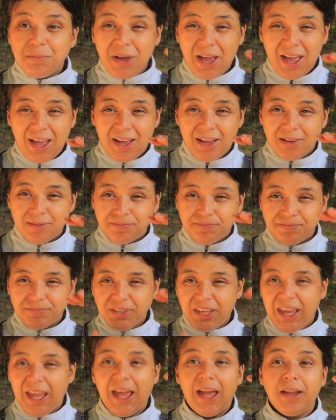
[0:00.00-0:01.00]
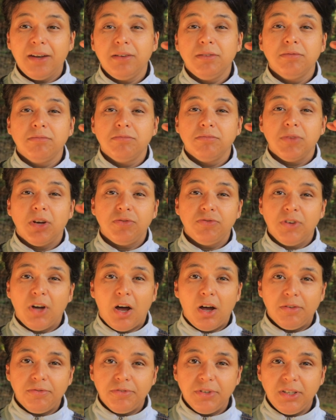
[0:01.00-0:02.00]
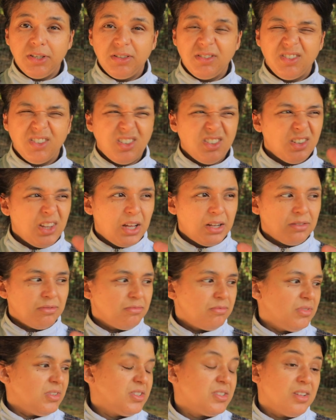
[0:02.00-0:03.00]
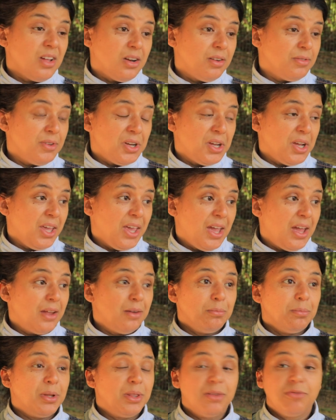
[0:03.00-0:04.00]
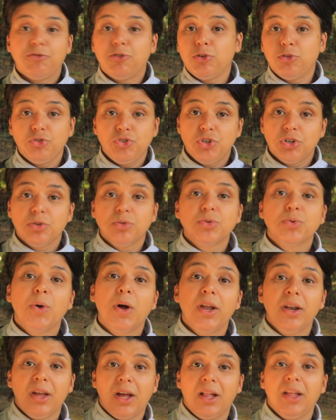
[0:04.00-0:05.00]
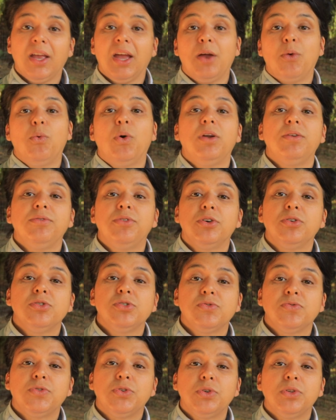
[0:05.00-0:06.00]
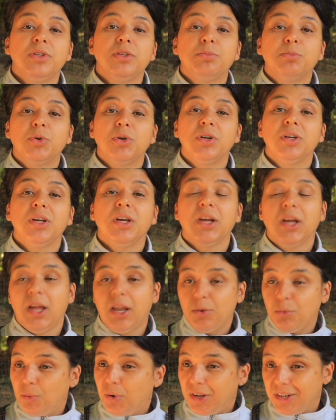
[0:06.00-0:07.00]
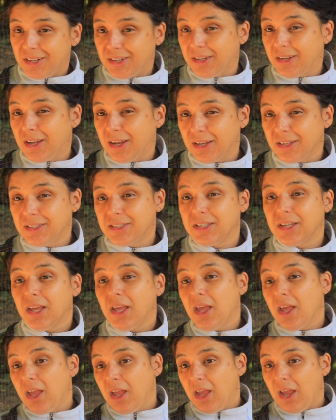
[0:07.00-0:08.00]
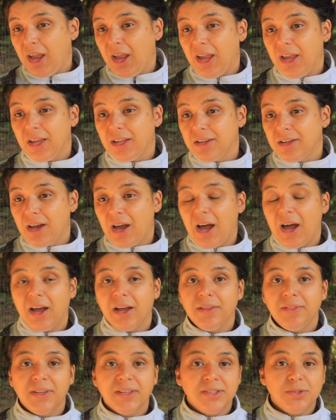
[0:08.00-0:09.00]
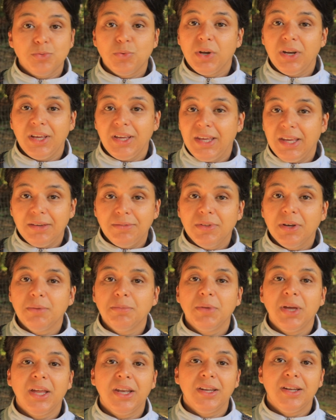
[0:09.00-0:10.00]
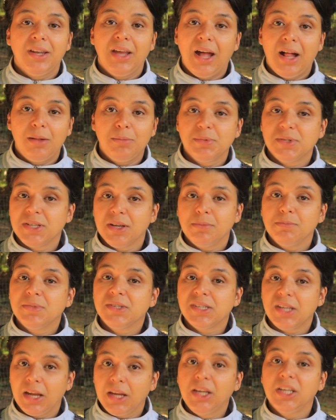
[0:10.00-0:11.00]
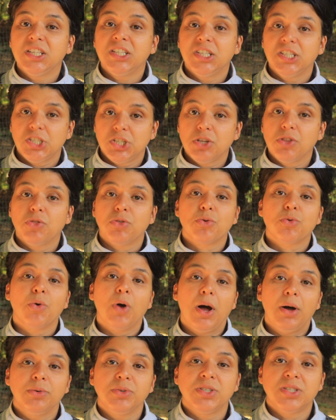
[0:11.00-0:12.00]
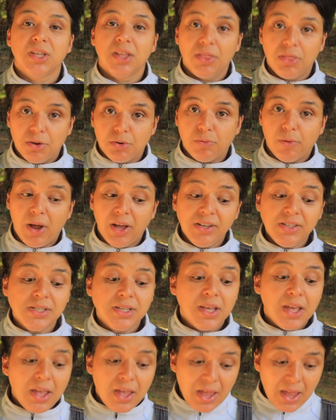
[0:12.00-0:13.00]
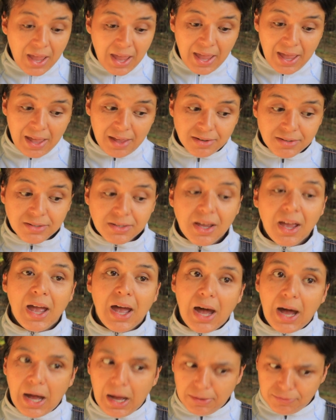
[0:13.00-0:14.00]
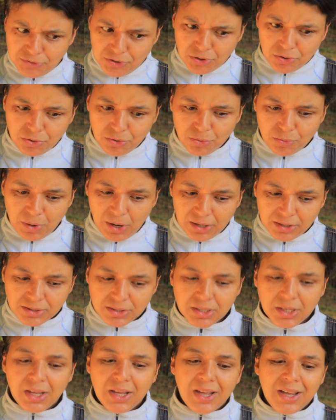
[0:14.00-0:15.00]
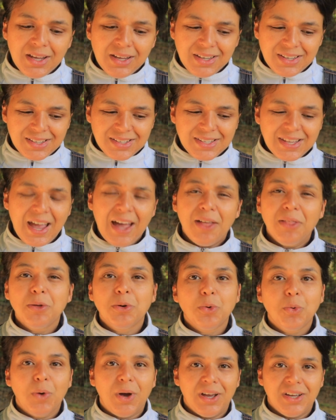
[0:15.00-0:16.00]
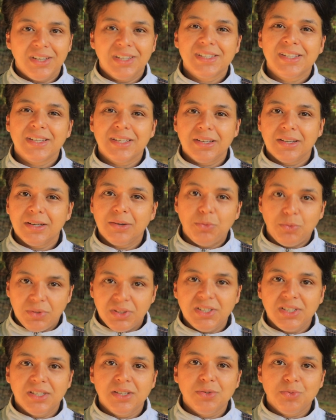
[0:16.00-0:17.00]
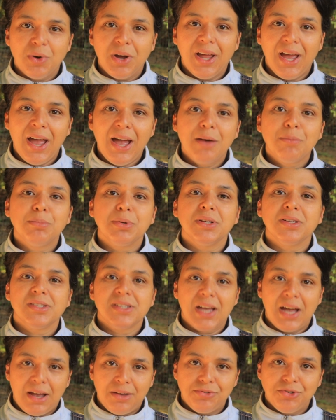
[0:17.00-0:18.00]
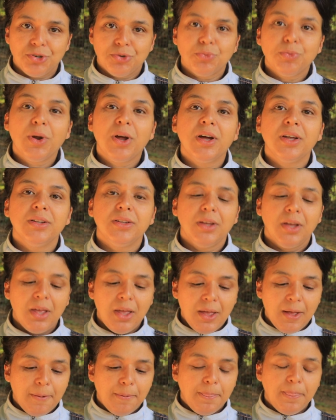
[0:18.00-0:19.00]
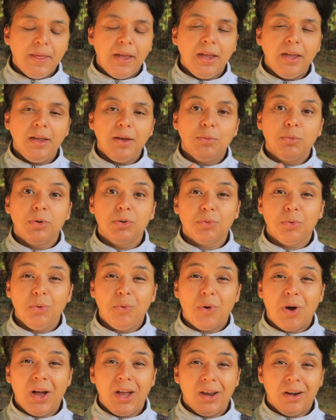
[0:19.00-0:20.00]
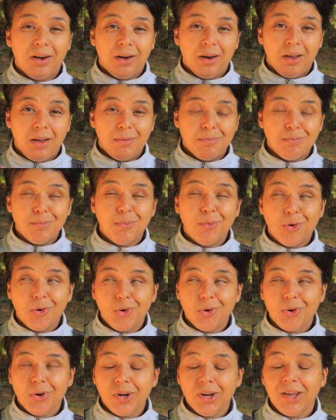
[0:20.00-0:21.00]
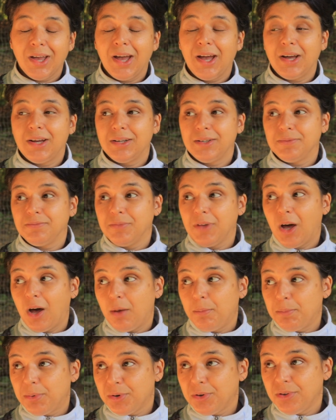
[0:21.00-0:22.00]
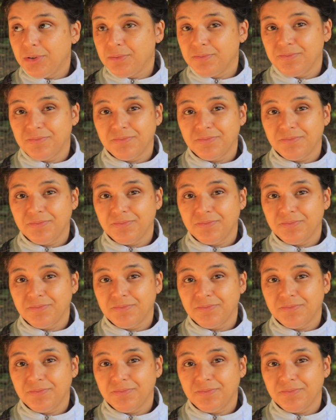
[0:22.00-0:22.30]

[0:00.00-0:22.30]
a can of coffee, you know, that it's not even a can, but the Folgers one. I'll get one of those full in the morning and one at night, and that's what I give them, and it helps them stay conditioned throughout the rut and after the rut, because otherwise, when this is what happens after rut, they will require more copper.